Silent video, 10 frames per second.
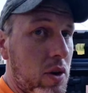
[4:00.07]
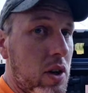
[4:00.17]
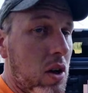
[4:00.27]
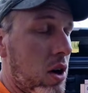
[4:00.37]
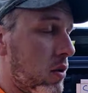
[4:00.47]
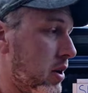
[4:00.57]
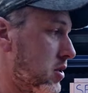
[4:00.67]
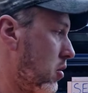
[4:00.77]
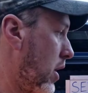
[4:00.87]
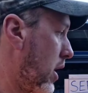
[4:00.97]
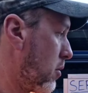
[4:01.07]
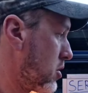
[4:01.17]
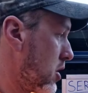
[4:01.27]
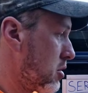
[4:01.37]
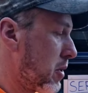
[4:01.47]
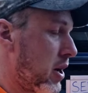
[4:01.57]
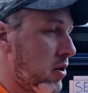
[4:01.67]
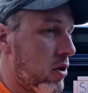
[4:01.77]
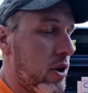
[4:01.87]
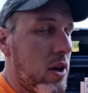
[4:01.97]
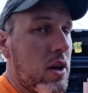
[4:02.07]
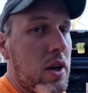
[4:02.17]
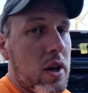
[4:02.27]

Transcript: for it in the long run, so I always change mine early